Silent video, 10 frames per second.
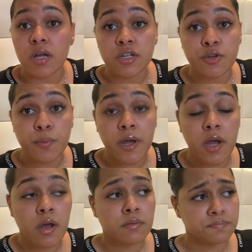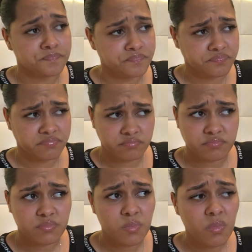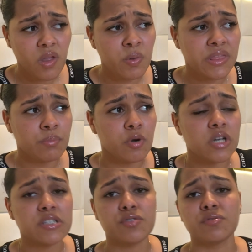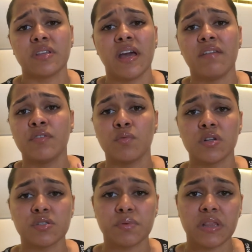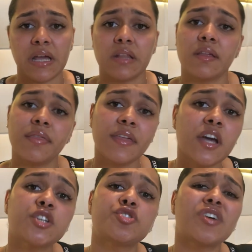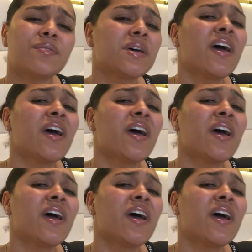underwear with the bodysuit. They have the ones with like the thick strap.